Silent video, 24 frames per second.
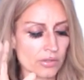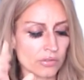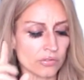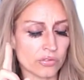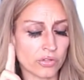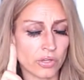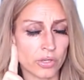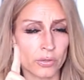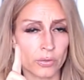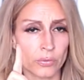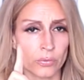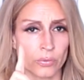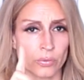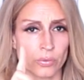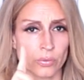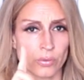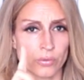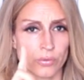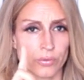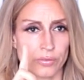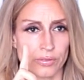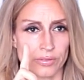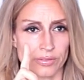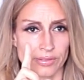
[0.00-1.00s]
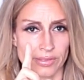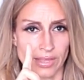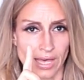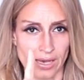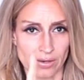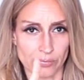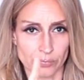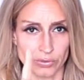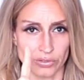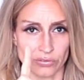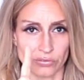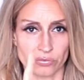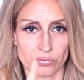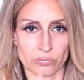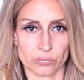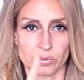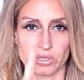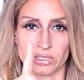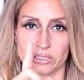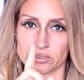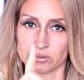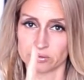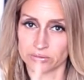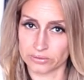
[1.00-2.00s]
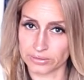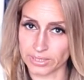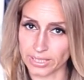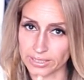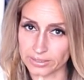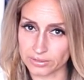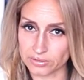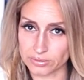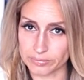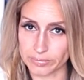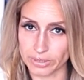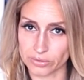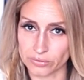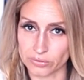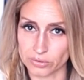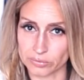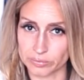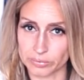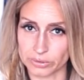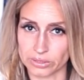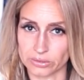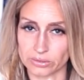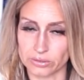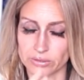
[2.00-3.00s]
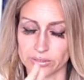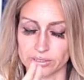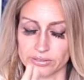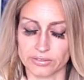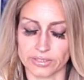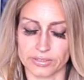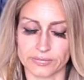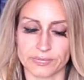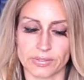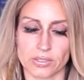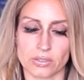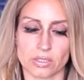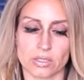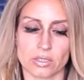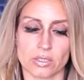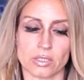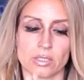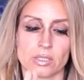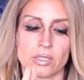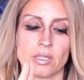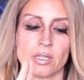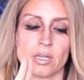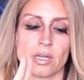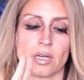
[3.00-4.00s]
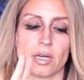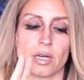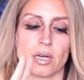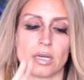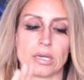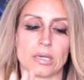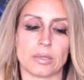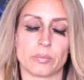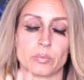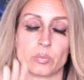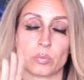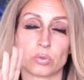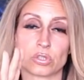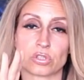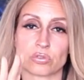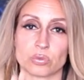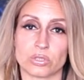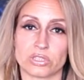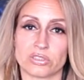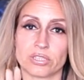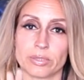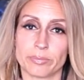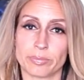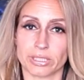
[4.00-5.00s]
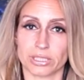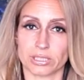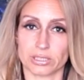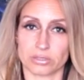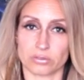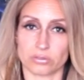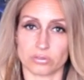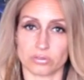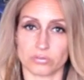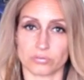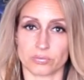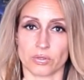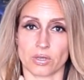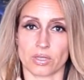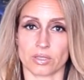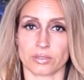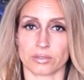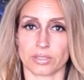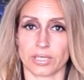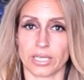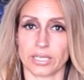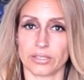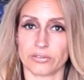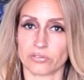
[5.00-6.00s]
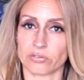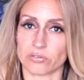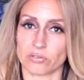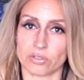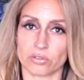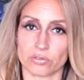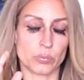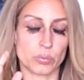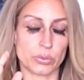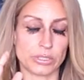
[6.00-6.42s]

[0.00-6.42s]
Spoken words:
So that was, we didn't do the antimicrobial, antifungal, which we typically do for all our cases.